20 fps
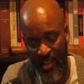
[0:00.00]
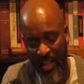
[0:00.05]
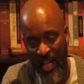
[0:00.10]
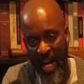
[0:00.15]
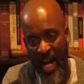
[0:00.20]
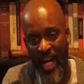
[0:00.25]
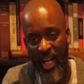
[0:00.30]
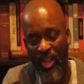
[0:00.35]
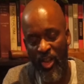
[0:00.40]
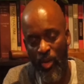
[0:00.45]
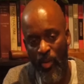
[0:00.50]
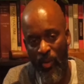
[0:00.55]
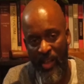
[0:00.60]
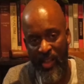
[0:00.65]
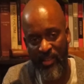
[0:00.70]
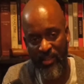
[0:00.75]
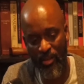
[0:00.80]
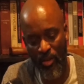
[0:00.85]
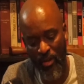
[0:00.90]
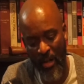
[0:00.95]

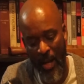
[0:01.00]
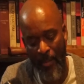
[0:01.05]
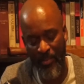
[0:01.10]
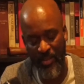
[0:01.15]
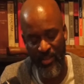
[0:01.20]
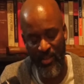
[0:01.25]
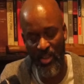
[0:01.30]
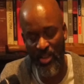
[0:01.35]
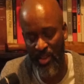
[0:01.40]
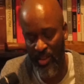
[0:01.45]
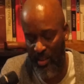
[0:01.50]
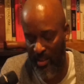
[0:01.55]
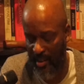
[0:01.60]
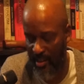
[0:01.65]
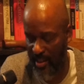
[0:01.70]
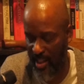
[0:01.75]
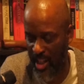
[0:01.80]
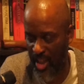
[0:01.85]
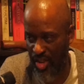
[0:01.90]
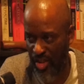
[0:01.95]
conquest or opposition to
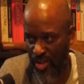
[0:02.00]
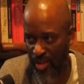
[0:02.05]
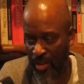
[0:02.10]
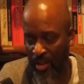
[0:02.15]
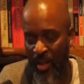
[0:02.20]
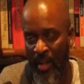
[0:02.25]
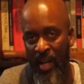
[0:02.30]
nature.